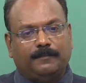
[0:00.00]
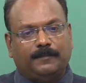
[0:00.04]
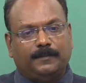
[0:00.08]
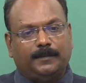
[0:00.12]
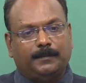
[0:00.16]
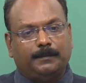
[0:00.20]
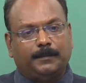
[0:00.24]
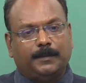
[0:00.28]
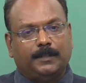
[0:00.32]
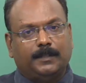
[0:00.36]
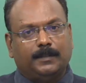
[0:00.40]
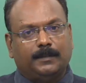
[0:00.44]

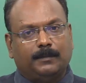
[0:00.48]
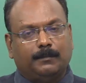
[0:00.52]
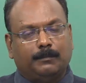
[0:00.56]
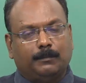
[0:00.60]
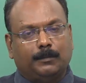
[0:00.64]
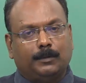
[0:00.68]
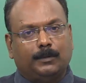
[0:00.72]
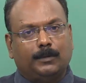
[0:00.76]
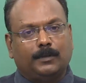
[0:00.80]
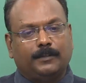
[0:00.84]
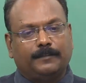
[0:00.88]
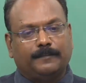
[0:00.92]
from the
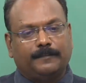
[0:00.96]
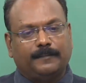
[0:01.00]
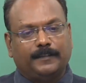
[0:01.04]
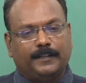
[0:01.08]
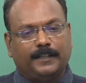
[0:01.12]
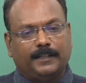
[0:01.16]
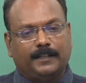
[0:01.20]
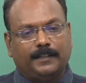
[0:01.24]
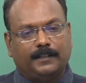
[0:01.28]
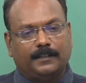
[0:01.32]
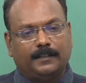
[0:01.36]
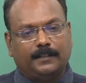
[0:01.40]
board of
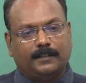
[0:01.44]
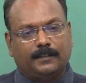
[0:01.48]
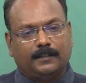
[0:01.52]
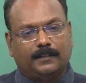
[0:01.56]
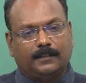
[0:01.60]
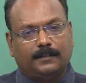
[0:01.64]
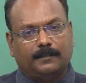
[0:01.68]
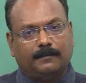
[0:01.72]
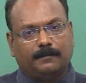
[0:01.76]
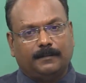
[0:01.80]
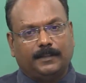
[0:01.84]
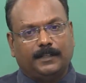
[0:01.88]

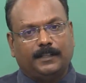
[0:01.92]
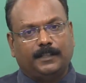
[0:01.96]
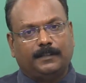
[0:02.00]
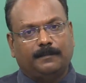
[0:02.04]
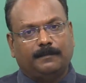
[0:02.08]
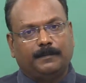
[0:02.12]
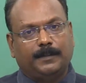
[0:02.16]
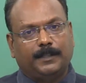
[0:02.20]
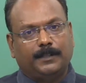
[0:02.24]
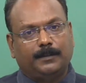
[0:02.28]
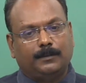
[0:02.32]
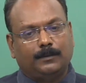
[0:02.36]
directors, when
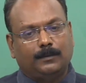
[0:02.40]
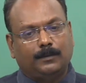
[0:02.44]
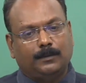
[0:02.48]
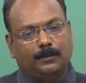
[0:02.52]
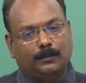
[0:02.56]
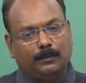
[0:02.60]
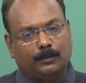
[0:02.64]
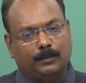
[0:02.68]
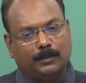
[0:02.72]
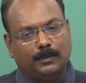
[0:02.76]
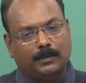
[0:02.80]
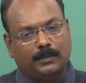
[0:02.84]
it went to the
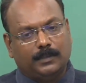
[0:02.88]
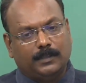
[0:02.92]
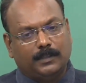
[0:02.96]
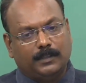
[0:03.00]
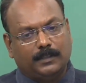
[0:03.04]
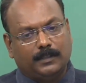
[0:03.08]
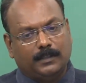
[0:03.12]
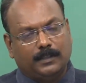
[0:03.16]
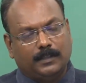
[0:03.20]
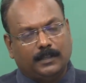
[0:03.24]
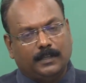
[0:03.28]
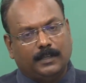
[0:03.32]

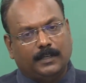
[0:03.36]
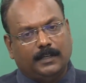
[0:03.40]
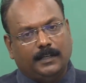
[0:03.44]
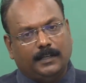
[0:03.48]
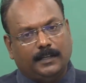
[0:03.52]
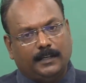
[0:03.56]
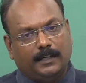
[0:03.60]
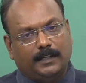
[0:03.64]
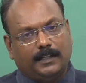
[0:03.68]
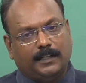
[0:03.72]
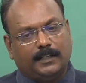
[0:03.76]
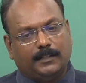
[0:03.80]
worker,
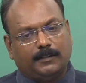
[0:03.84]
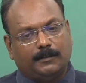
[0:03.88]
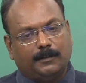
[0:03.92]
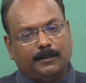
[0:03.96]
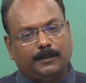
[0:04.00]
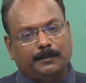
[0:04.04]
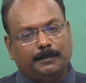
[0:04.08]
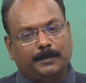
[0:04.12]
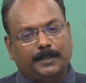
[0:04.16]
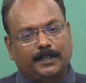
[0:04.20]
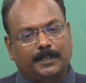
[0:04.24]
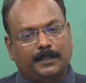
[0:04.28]
it
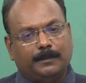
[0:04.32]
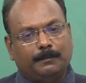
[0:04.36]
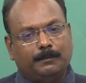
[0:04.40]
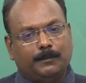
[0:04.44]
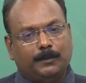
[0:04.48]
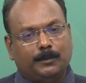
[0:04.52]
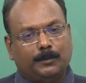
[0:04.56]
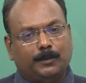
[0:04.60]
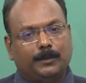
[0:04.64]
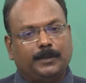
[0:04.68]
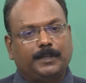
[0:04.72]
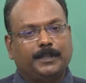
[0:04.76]
actually became
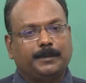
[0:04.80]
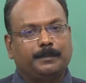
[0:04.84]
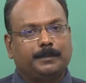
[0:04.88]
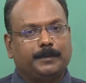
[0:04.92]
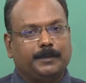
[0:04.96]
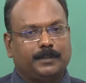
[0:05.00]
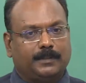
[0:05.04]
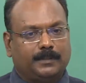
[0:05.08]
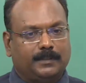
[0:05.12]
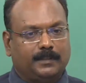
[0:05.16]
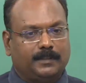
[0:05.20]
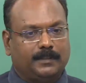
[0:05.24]

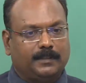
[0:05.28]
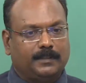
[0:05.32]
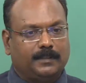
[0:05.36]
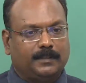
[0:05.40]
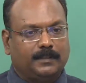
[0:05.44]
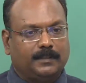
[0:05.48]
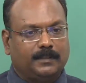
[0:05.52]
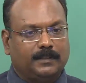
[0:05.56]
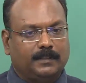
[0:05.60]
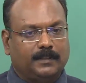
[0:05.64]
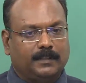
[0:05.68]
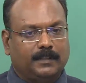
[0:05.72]
20%.
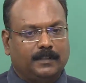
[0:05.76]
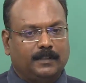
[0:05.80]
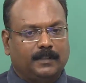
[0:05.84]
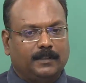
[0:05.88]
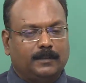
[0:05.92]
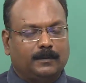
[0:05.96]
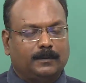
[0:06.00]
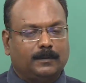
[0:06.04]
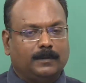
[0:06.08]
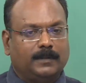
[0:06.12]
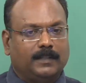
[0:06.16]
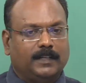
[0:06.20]

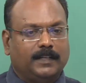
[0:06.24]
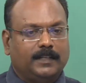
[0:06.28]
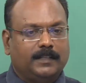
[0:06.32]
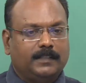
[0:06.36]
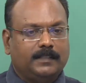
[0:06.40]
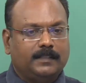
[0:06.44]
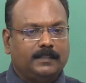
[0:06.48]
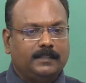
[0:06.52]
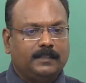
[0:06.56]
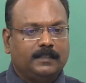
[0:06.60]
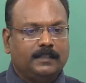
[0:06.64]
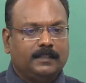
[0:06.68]
So that
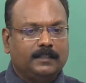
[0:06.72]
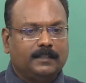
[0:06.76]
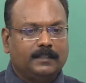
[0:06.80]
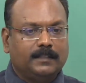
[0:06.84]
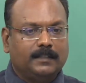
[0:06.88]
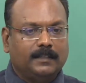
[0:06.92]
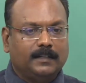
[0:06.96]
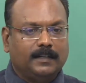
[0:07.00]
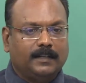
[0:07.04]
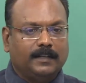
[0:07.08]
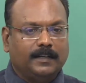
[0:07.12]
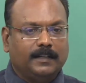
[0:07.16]
is
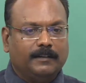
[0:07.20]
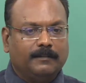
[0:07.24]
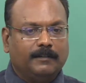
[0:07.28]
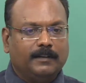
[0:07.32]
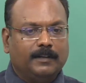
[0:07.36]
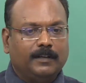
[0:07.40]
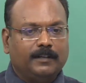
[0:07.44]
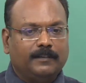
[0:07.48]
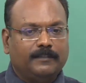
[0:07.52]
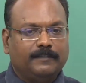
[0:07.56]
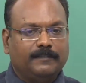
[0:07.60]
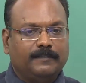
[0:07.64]
the
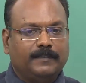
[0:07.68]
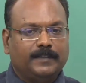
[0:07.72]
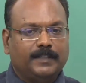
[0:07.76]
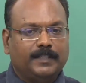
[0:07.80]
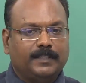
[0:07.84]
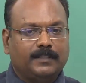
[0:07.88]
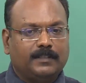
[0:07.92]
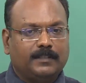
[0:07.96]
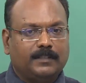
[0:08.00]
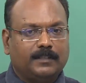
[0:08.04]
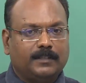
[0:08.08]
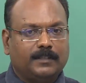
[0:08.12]
level of
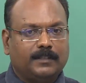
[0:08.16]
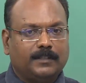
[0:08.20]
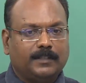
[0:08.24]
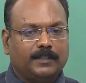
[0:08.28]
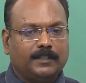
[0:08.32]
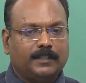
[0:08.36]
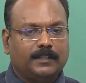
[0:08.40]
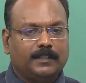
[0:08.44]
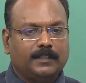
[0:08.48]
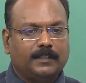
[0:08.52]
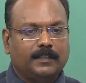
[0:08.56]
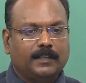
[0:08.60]

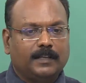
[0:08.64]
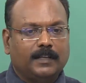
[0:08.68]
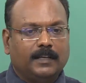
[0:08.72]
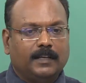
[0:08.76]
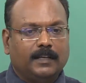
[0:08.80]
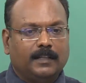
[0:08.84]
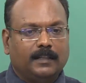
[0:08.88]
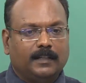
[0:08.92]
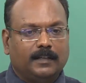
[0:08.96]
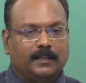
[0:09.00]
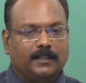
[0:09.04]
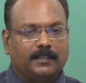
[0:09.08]
distortion
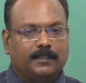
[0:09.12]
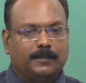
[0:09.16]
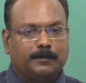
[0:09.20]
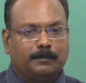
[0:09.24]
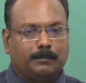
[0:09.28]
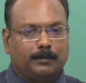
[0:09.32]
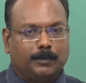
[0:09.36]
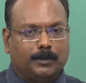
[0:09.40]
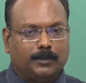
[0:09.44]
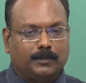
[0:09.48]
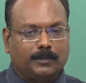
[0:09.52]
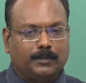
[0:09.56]
that is
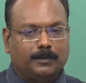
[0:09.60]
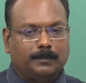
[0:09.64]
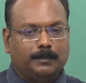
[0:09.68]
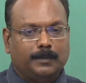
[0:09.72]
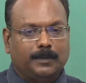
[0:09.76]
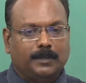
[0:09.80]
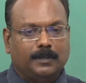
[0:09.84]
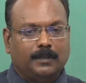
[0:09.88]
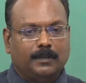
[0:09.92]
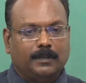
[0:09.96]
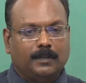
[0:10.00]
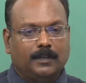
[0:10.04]

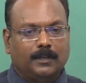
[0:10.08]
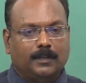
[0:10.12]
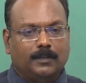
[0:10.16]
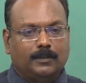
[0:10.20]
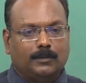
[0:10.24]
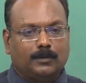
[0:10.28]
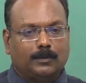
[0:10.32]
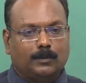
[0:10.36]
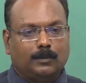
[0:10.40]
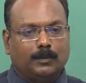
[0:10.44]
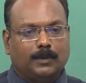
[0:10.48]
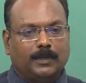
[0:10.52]
possible.
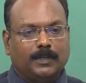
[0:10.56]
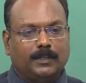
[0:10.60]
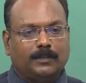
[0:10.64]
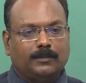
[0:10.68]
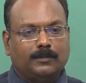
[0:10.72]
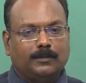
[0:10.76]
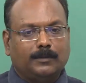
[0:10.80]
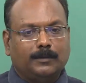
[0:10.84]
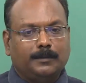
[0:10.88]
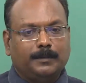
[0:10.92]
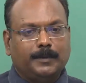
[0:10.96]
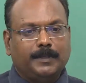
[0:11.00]
So one
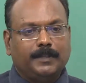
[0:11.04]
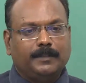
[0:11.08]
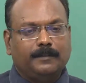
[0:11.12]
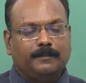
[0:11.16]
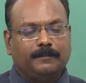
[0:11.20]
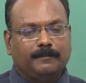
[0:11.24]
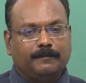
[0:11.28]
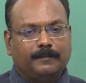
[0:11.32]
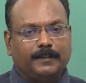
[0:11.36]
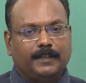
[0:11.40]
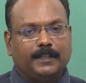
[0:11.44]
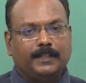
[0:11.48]
has to be
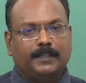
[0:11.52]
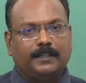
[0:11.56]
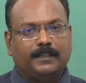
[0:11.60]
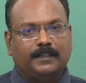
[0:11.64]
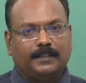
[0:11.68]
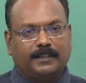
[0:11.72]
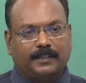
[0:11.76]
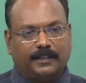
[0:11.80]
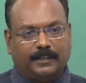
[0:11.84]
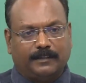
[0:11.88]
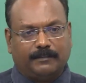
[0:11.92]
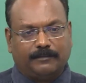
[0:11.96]
very
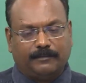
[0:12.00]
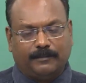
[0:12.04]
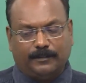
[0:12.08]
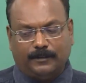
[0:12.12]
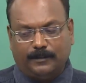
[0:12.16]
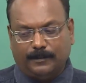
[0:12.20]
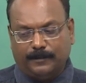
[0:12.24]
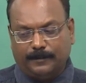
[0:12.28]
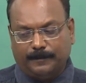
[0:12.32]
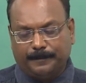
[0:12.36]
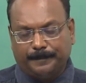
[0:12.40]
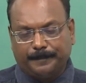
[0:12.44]

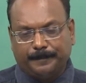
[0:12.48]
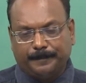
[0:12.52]
careful.